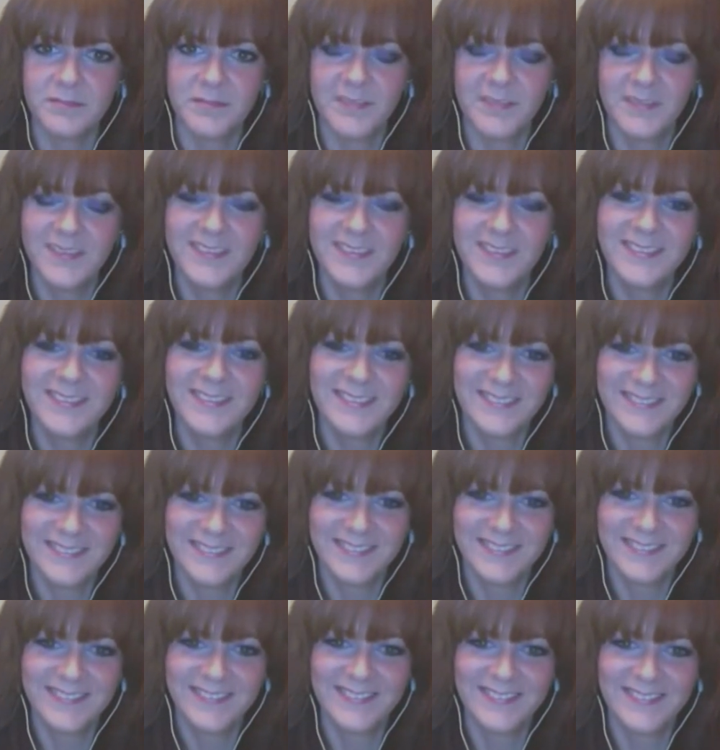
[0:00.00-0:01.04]

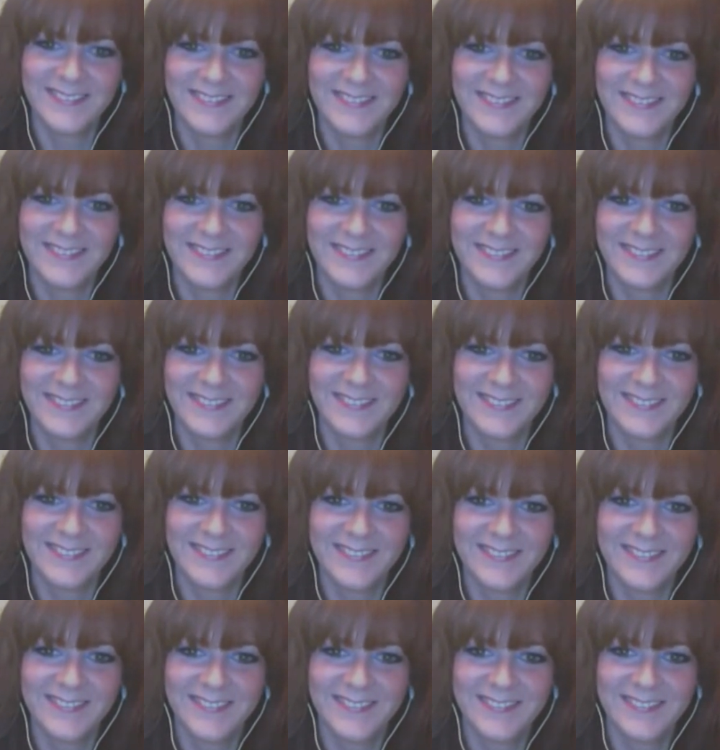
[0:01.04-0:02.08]

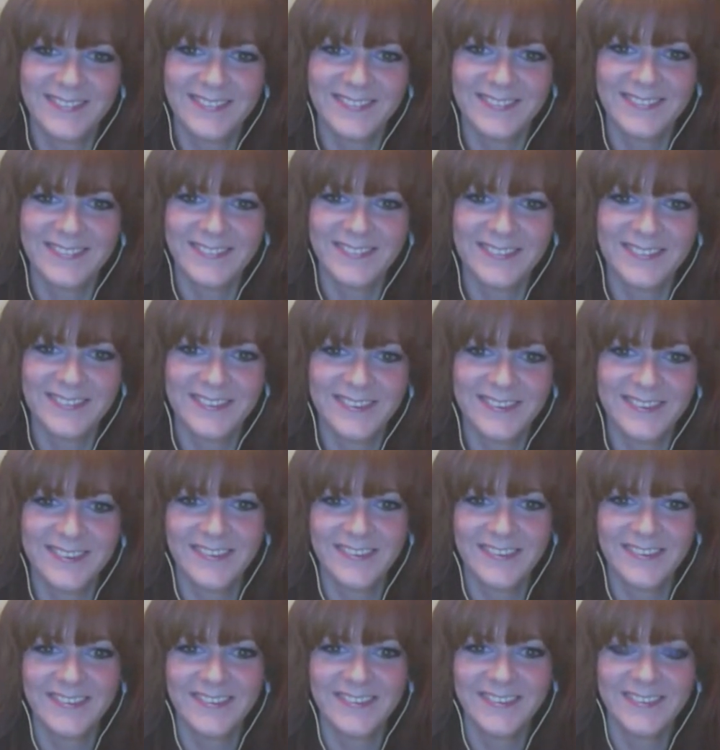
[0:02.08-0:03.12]

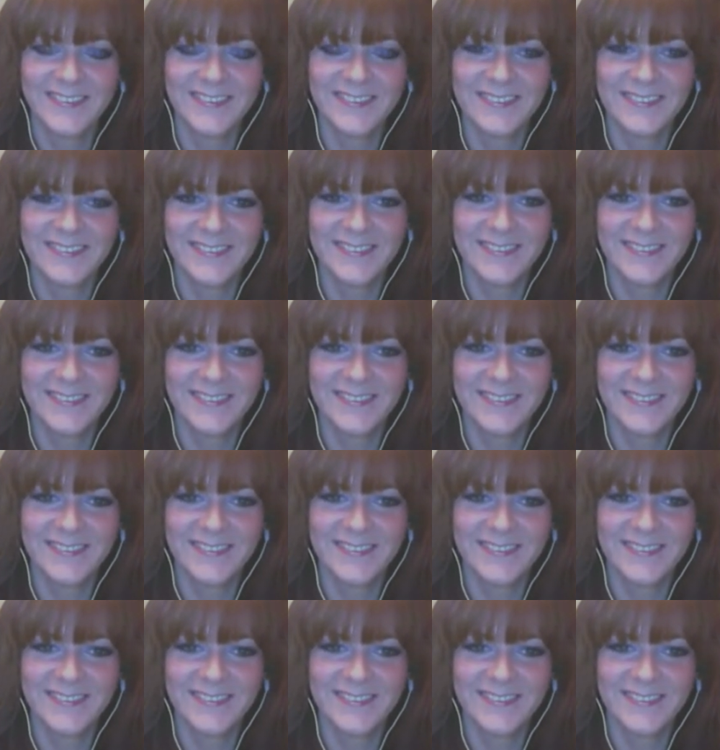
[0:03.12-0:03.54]
[no speech]